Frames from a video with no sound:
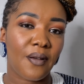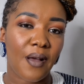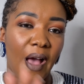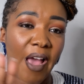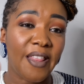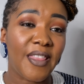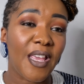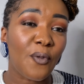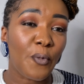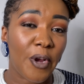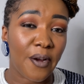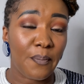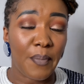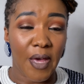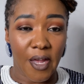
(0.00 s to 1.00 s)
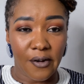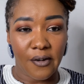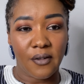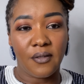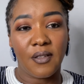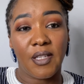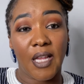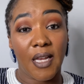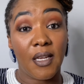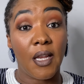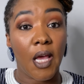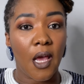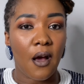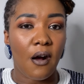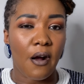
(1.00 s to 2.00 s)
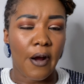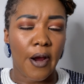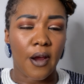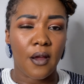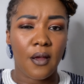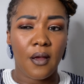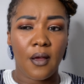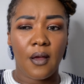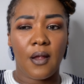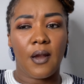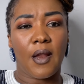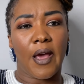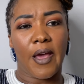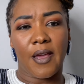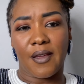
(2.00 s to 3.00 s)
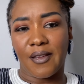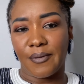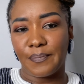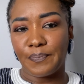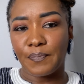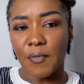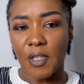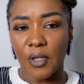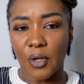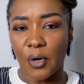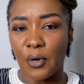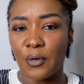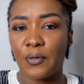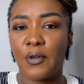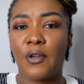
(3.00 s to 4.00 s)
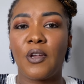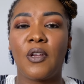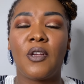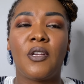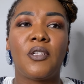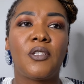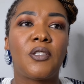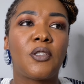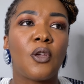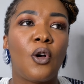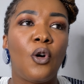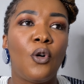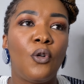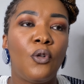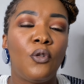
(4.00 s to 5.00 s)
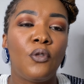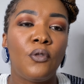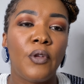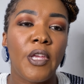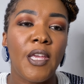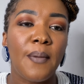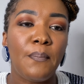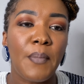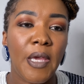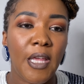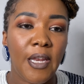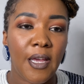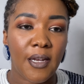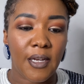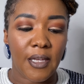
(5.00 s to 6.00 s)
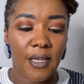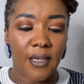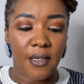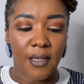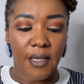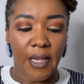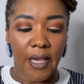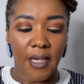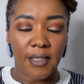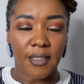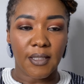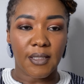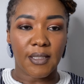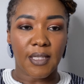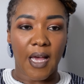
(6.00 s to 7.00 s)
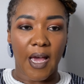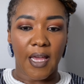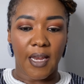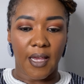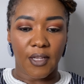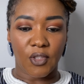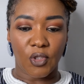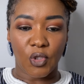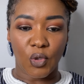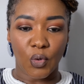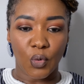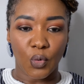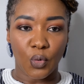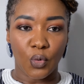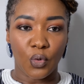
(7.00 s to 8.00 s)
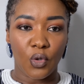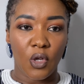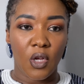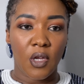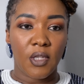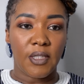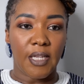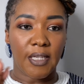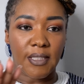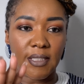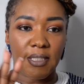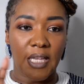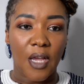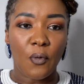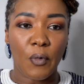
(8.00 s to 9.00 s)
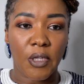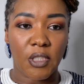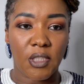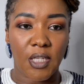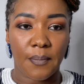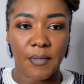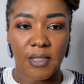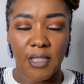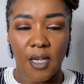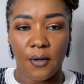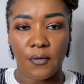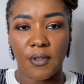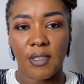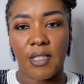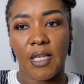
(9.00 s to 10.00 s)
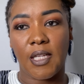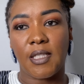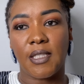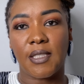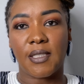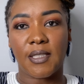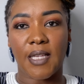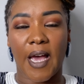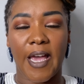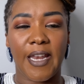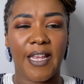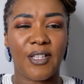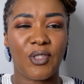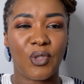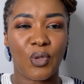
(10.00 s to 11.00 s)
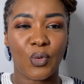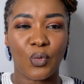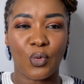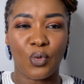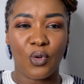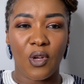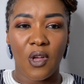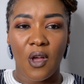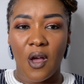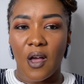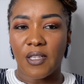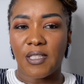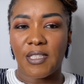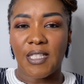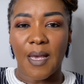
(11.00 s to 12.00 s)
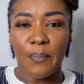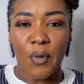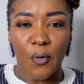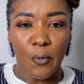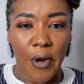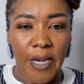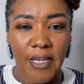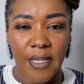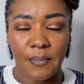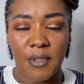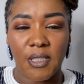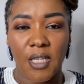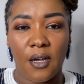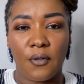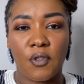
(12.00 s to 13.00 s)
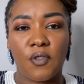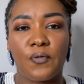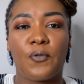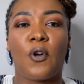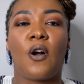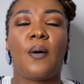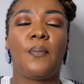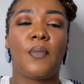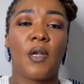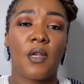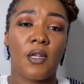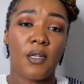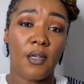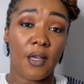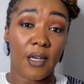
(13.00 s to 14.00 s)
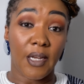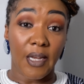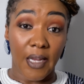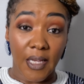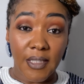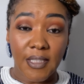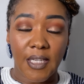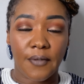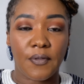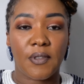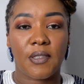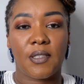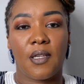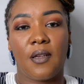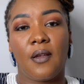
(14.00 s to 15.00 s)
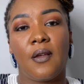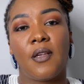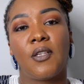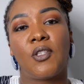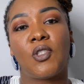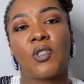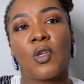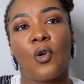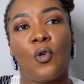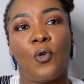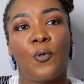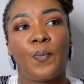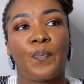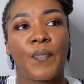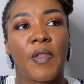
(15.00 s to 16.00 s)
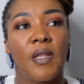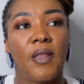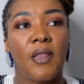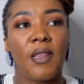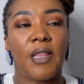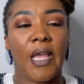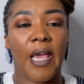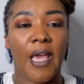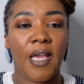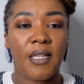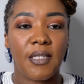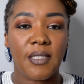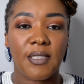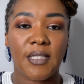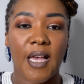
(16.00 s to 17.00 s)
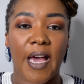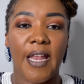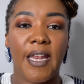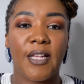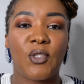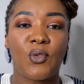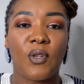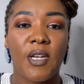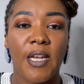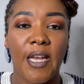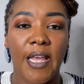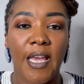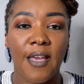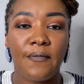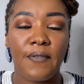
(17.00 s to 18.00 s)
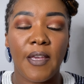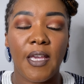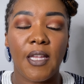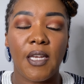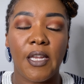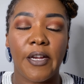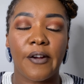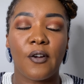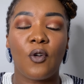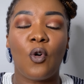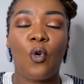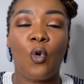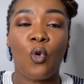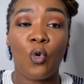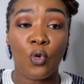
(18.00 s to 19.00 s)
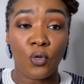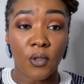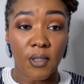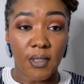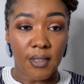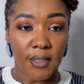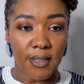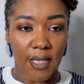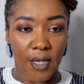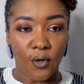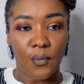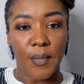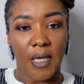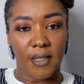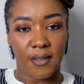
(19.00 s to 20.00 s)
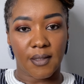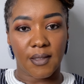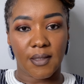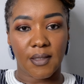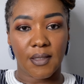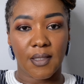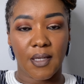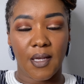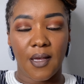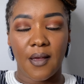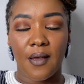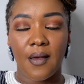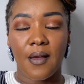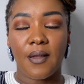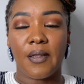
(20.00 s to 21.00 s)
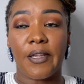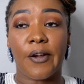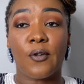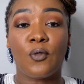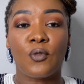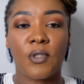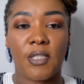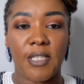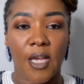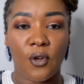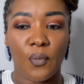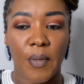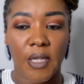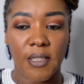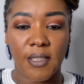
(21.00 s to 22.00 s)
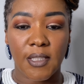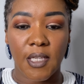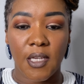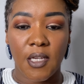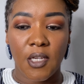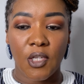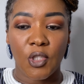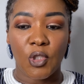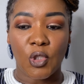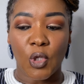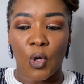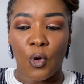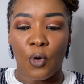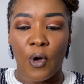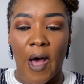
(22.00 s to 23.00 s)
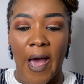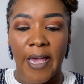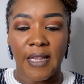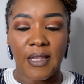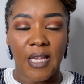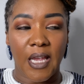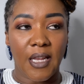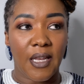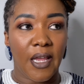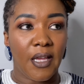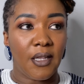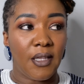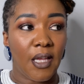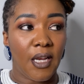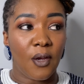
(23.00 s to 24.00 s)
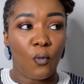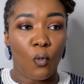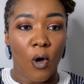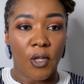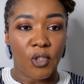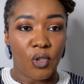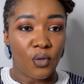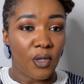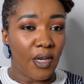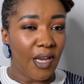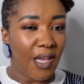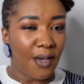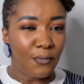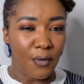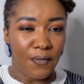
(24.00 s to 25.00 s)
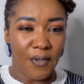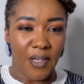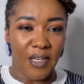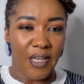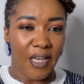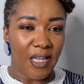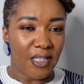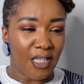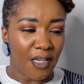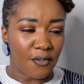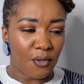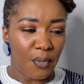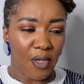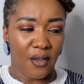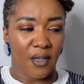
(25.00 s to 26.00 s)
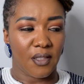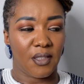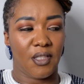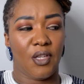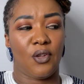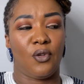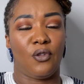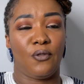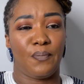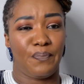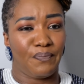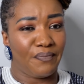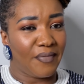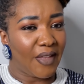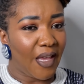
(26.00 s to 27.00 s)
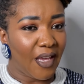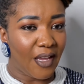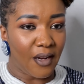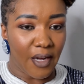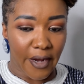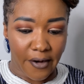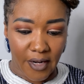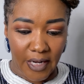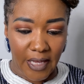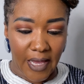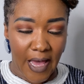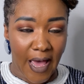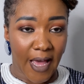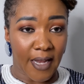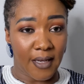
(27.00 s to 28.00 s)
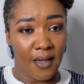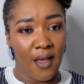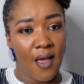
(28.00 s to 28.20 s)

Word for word: I think we are better than they are, like, you know. So immediately they decided to distinguish themselves. They decided to separate themselves from the natives. So they decided to live in their own settlements, their own settlements. So I think they didn't want to live with the natives because, you know, they clearly had